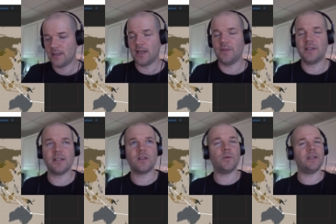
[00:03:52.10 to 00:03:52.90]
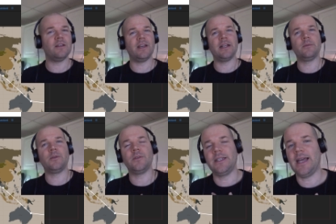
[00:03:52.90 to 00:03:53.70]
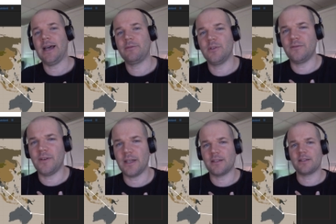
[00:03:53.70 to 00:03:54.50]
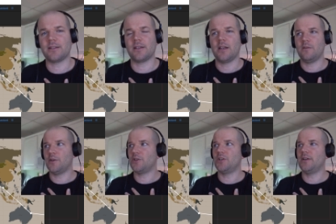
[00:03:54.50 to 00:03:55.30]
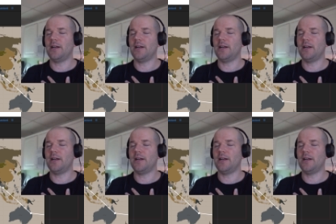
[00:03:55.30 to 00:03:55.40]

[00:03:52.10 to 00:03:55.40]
Now this is only available in After Effects version.